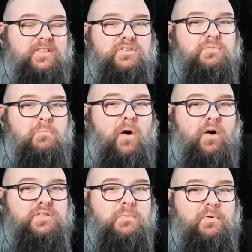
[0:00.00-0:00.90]
There's
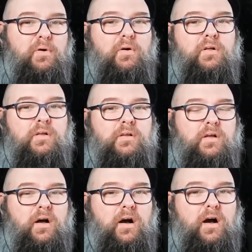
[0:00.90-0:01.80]
multiple
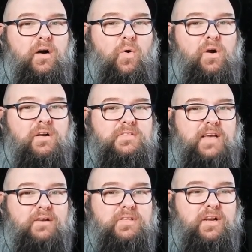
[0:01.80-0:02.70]
auras
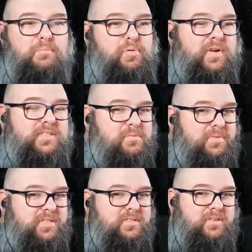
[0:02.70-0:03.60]
out there. Prism
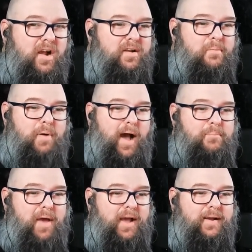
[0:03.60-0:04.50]
is starting to pop
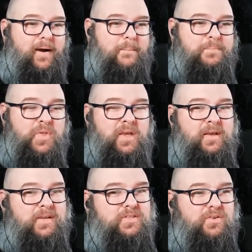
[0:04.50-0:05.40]
back up.
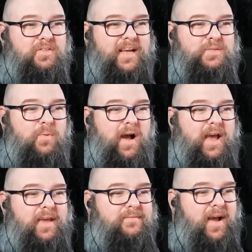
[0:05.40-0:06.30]
So that's
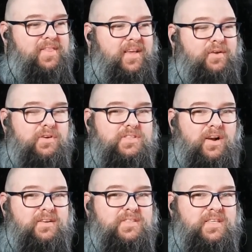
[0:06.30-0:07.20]
why I think we're
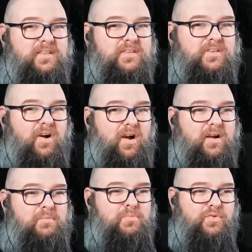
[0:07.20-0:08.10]
starting to see this
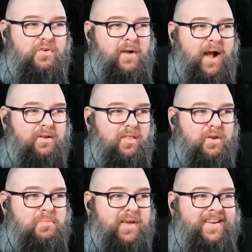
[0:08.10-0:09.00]
card move around a
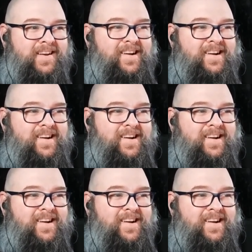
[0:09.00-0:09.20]
little bit.